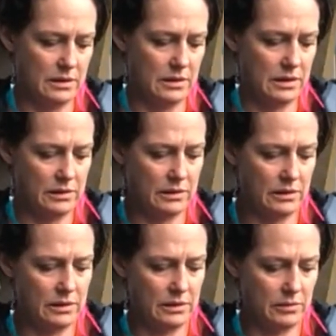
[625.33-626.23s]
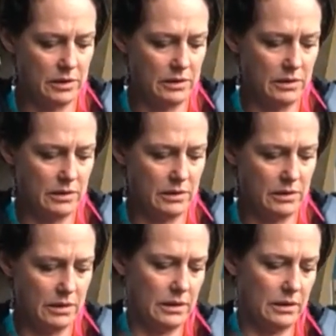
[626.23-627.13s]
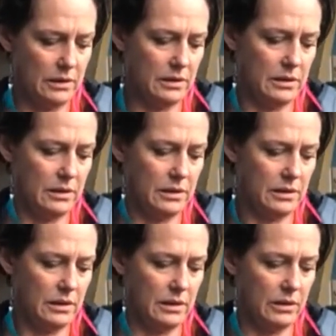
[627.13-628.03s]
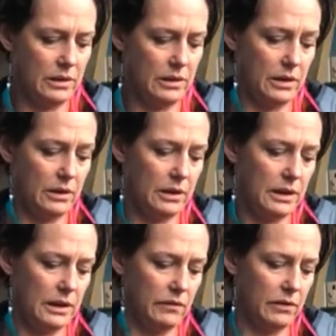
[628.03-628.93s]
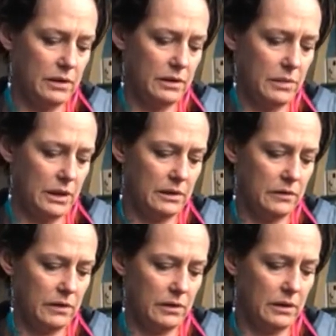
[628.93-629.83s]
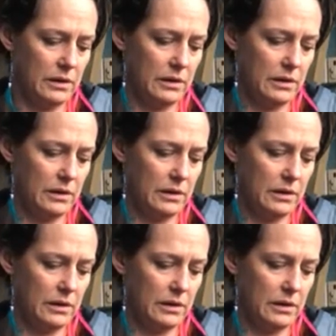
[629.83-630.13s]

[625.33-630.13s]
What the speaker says: Now's a good time to do that. You can get in front of me, it's fine.